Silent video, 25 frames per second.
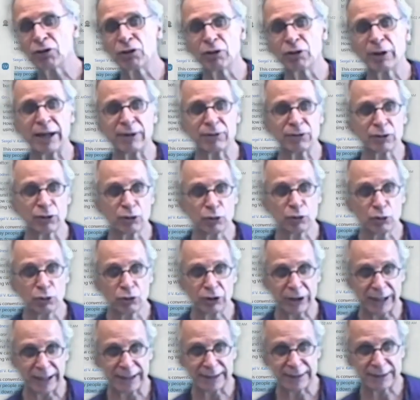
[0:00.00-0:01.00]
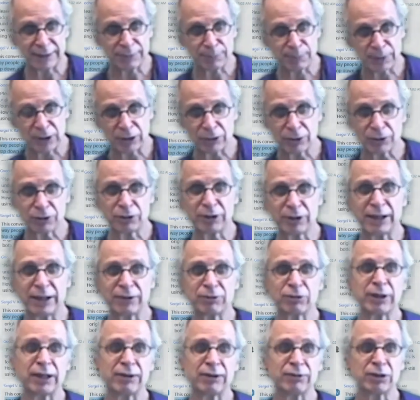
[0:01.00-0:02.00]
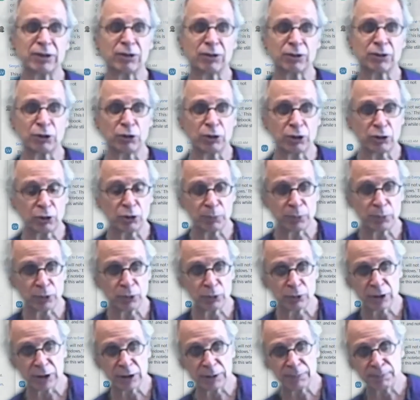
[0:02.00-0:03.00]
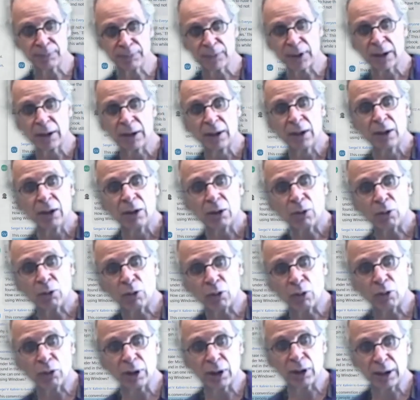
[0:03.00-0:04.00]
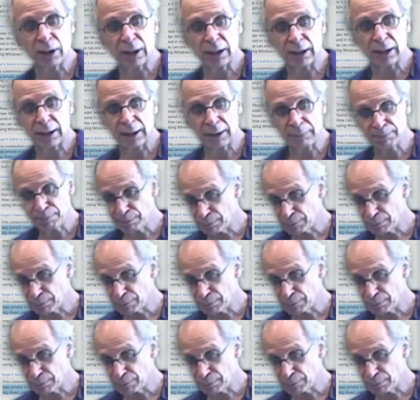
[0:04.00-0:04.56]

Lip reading: you have to do that because you have to have it on your computer, or